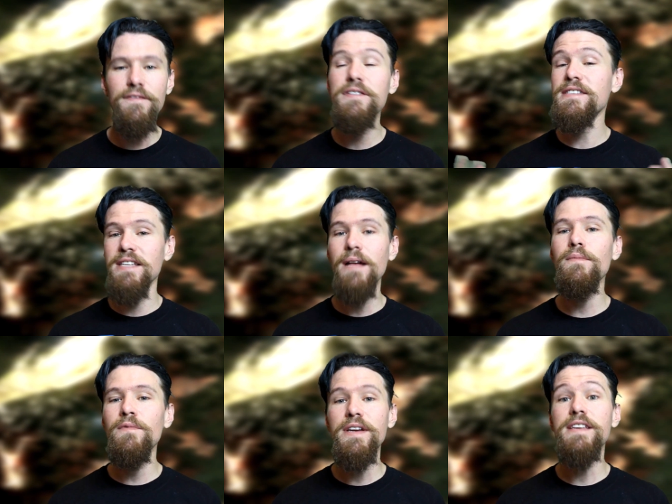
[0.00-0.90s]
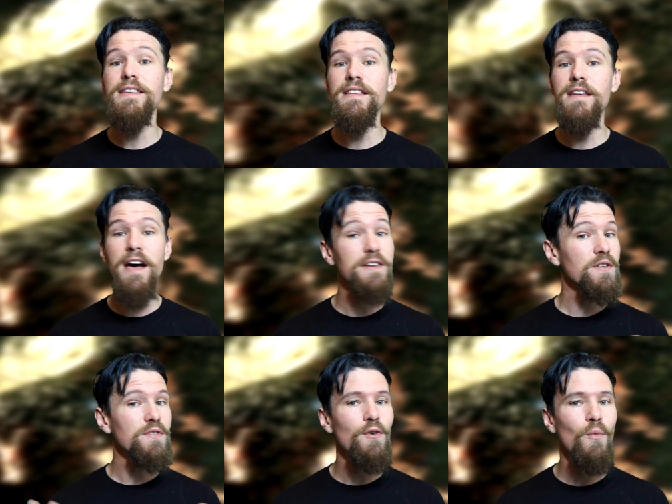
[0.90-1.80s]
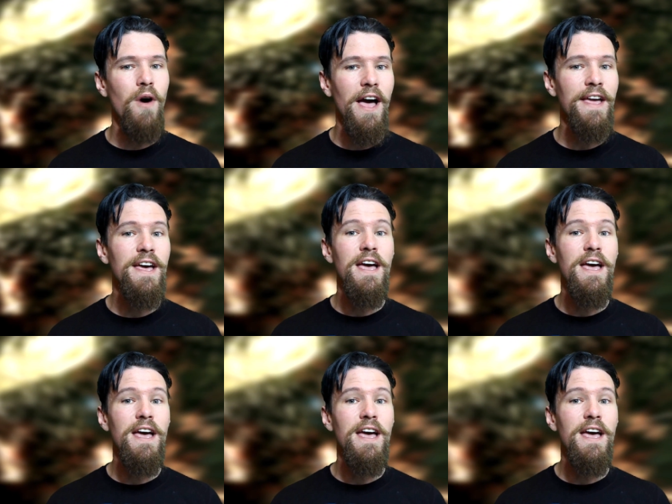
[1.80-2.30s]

and for some reason, I don't know why,